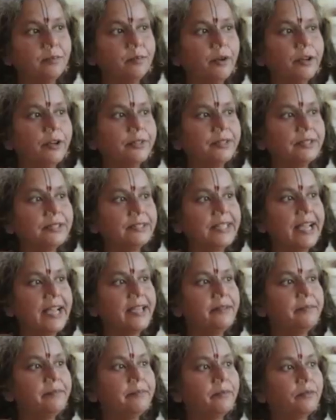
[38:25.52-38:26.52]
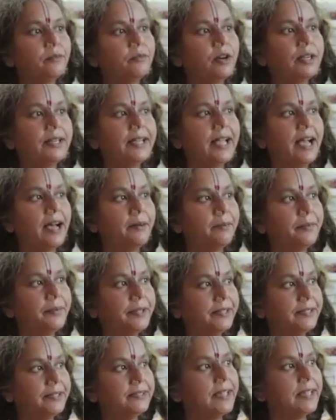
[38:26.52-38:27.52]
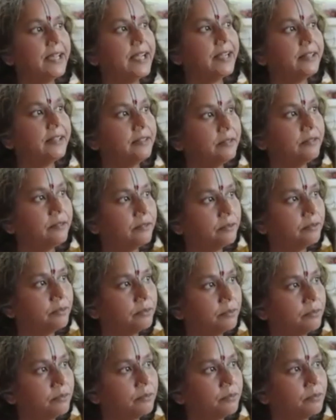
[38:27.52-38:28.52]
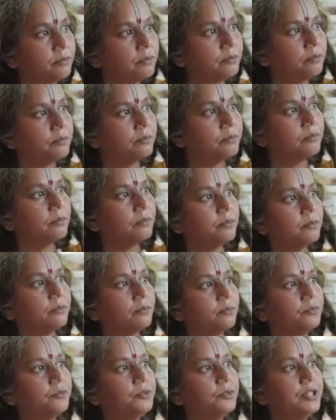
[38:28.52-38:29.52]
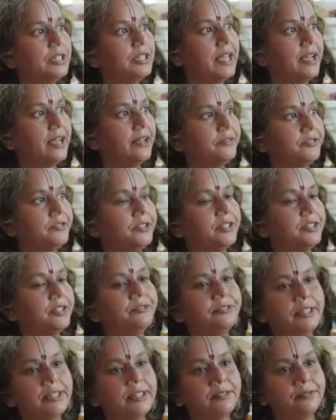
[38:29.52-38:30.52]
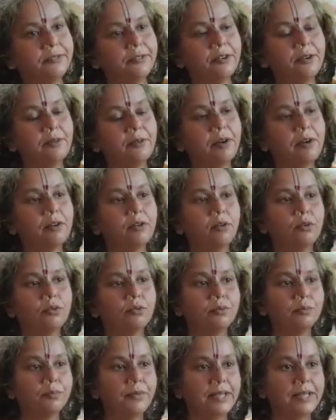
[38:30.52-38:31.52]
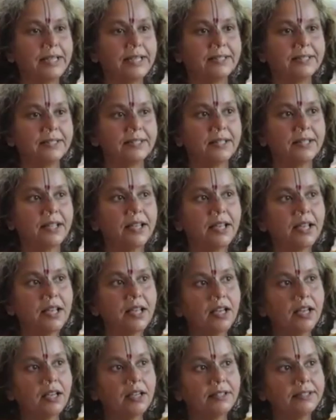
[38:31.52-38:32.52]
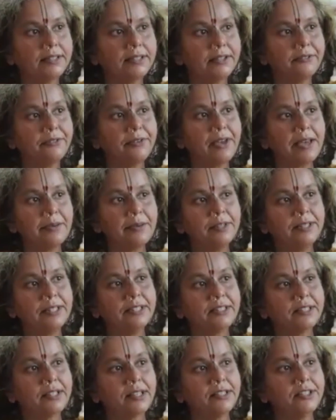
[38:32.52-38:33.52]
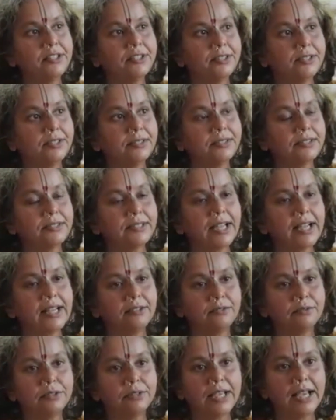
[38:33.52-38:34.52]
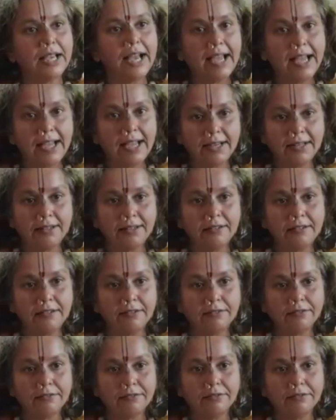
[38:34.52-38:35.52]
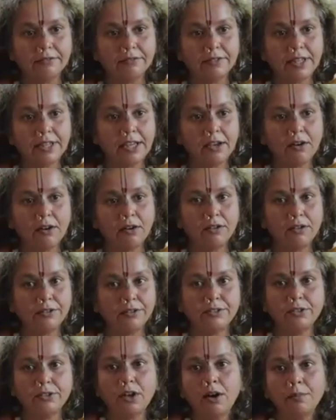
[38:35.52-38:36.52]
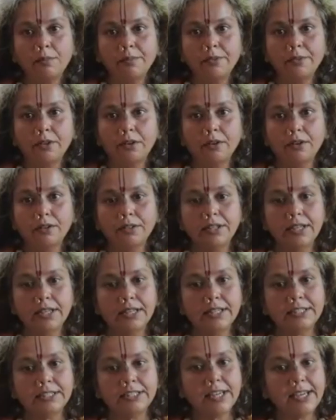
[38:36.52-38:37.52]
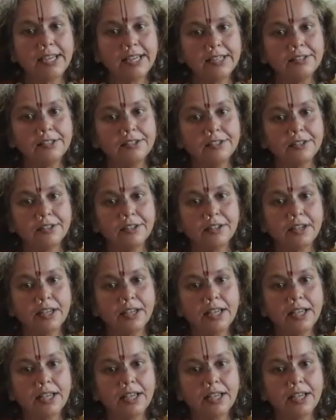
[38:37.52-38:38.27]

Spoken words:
the modern time, what happened is that we have shifted from our own place. The family traditions that we had, they all stopped or they changed.